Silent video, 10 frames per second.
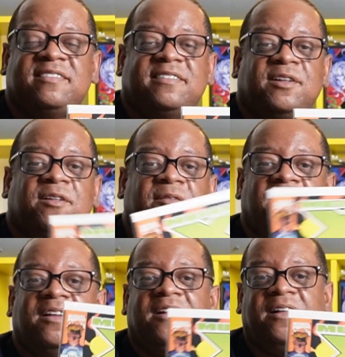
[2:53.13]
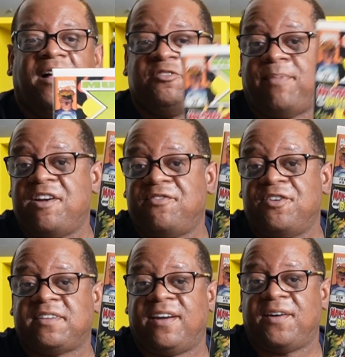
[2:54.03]
still a
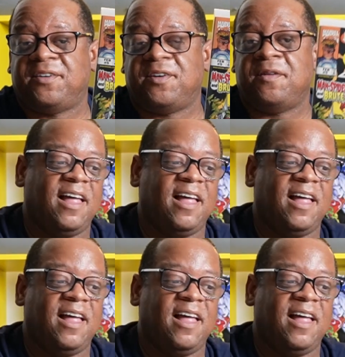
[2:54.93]
Spider-Verse character.